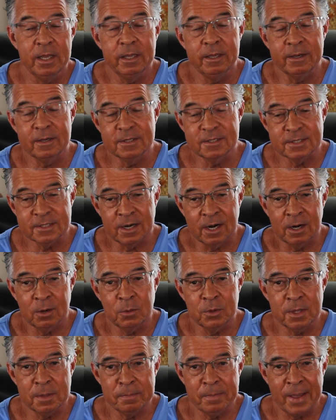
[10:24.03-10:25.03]
You can start
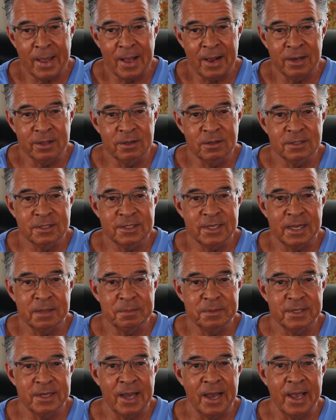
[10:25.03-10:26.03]
with a paleo
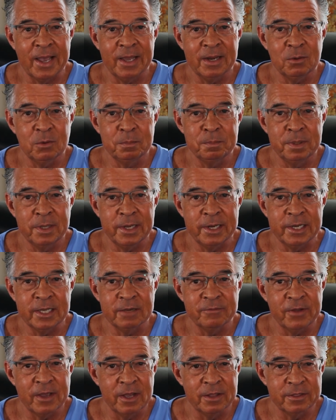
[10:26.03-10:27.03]
type diet with plenty
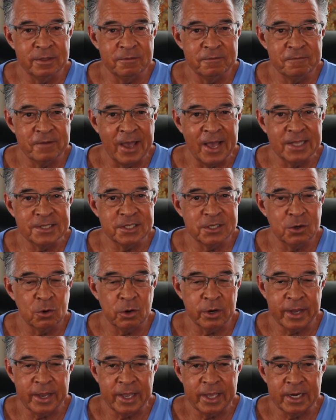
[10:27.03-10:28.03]
of healthy fats and
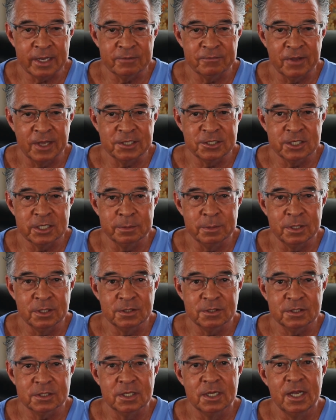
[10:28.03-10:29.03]
organic
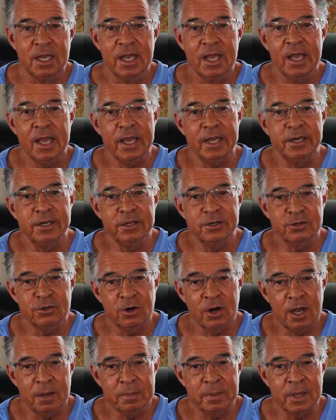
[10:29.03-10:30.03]
vegetables, and
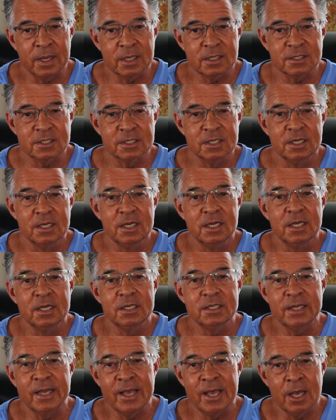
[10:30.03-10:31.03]
nootropics
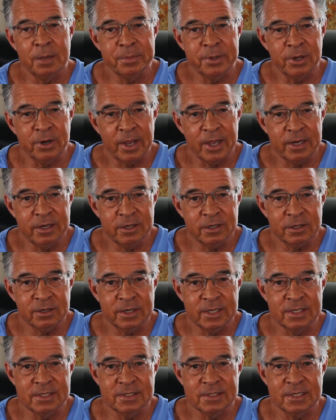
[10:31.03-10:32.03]
to help your
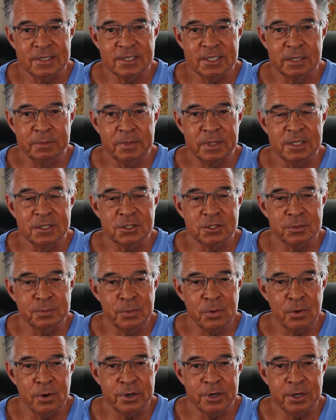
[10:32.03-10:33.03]
endocrine system and
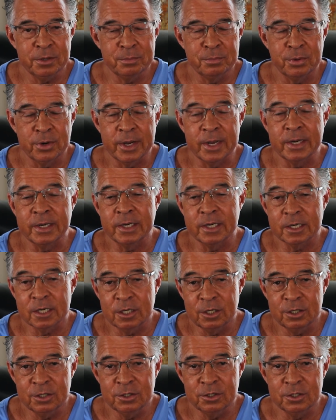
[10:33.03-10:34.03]
support your brain
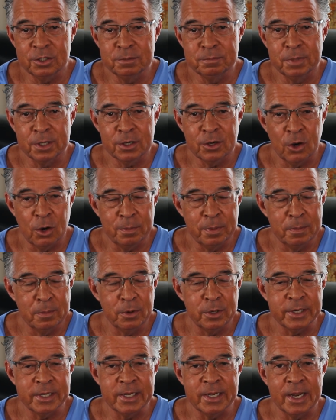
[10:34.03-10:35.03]
include Bacopa
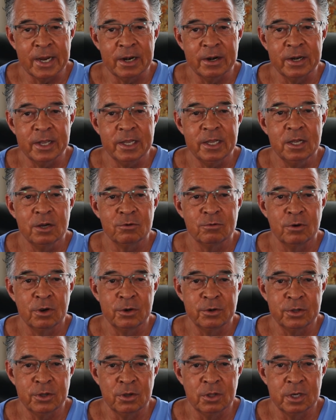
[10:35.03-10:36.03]
monnieri,
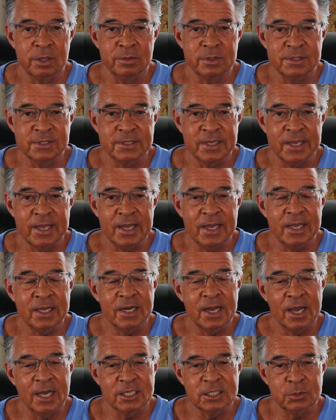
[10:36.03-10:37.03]
Rhodiola rosea,
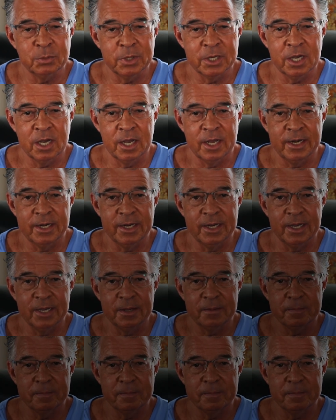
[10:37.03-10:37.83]
and ashwagandha.